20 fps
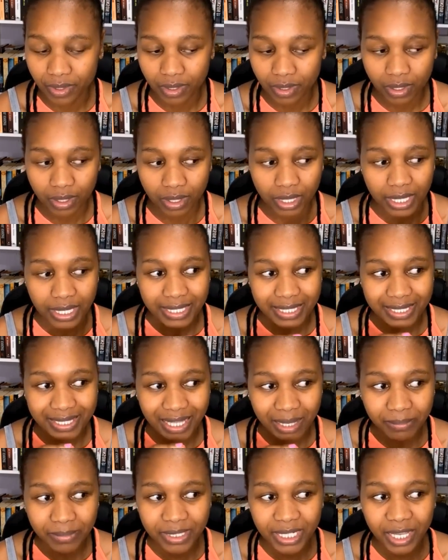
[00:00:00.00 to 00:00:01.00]

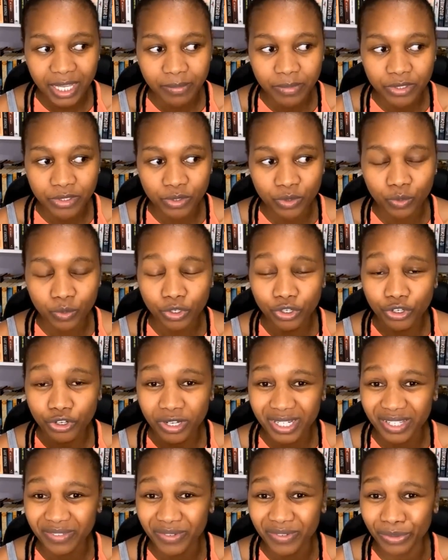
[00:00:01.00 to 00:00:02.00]
Sometimes you will not
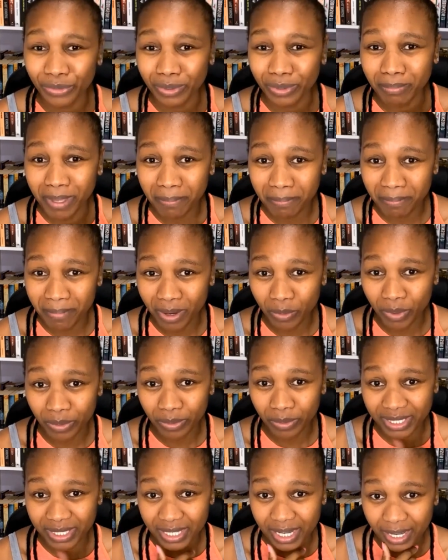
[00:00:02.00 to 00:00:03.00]
even remember what was
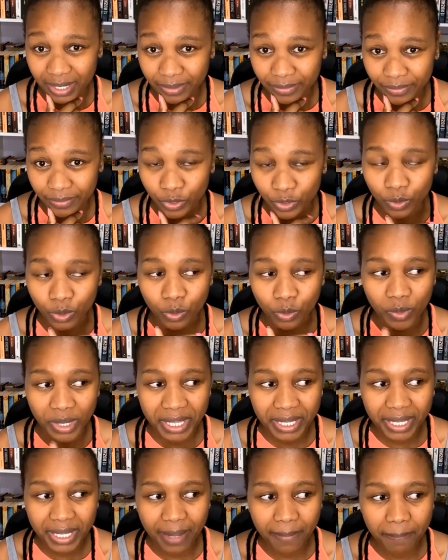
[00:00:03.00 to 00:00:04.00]
done. You will wake
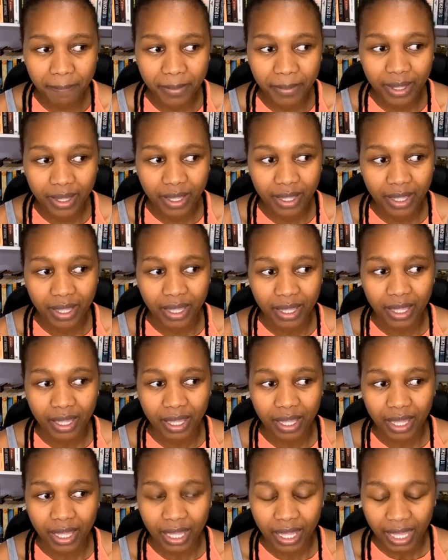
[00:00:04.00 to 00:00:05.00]
up
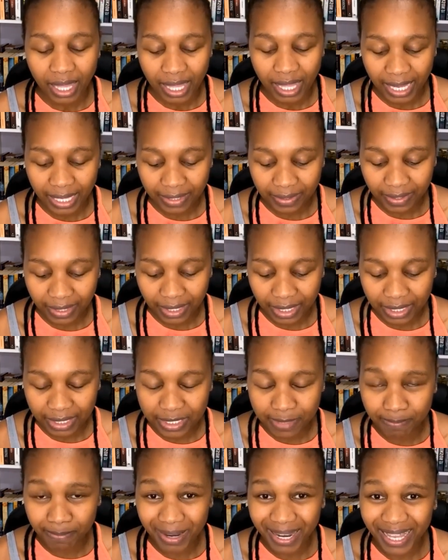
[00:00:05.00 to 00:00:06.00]
and there is
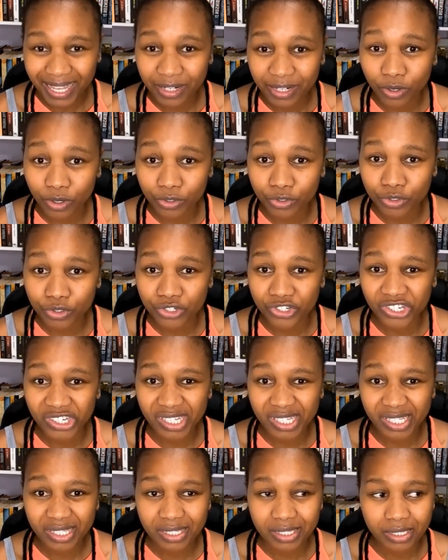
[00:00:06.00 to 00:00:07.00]
blood on your
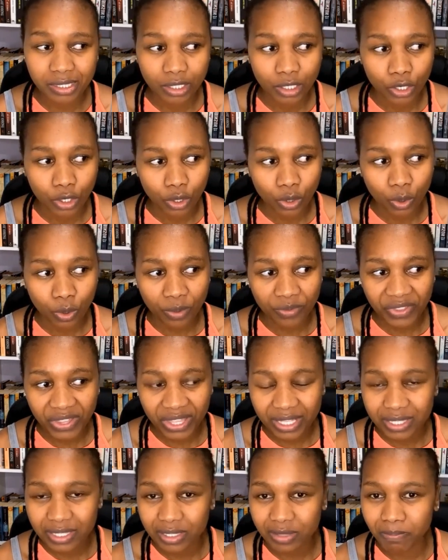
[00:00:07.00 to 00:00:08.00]
sheets, or there is
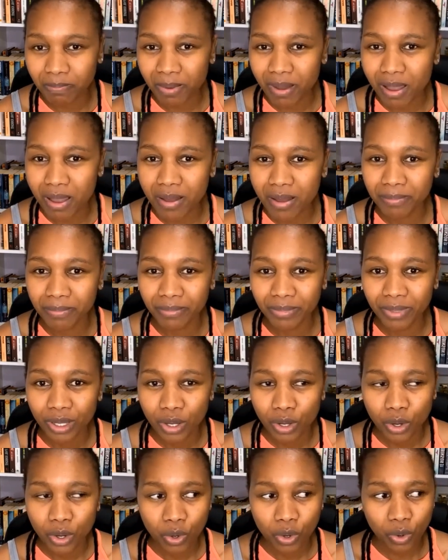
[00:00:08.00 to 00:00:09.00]
sperm,
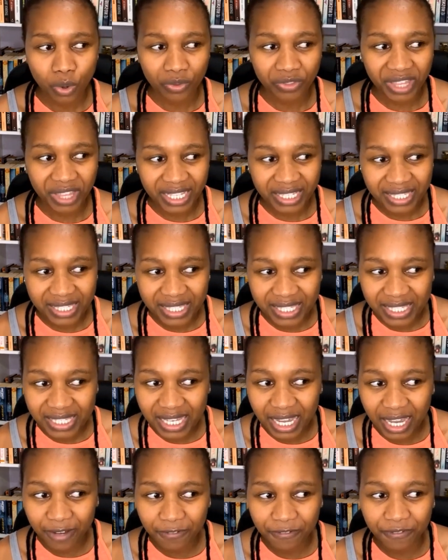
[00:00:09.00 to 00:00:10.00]
or there is
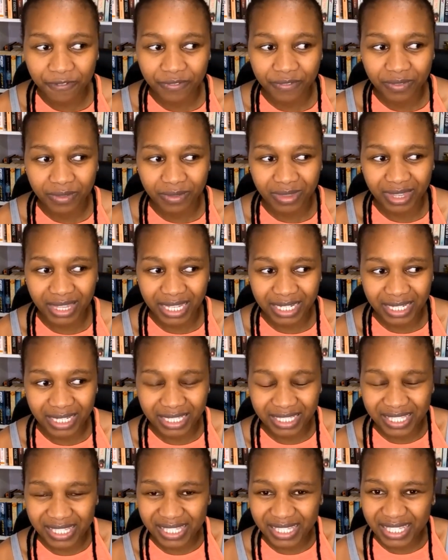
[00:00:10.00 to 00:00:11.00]
stuff that is
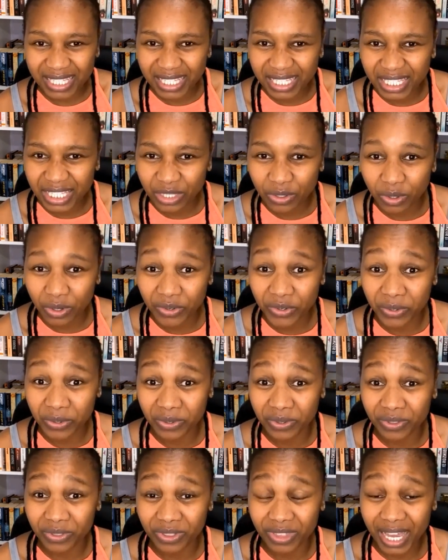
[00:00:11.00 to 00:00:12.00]
sticky on your
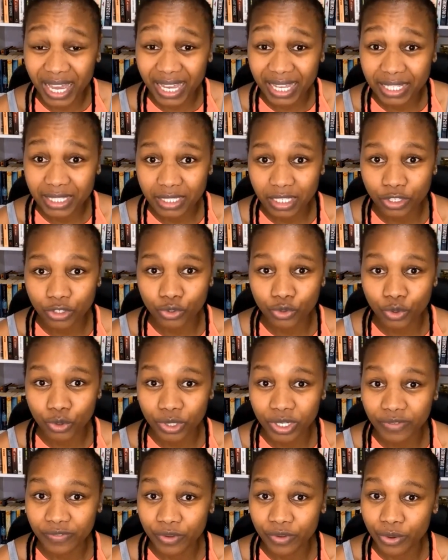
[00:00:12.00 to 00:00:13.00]
thighs and you don't
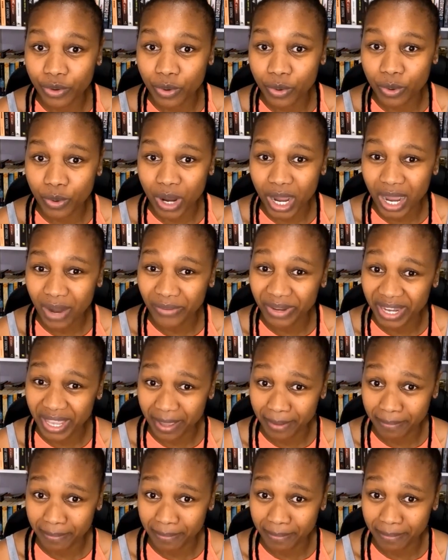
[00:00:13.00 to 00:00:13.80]
even know how it happened.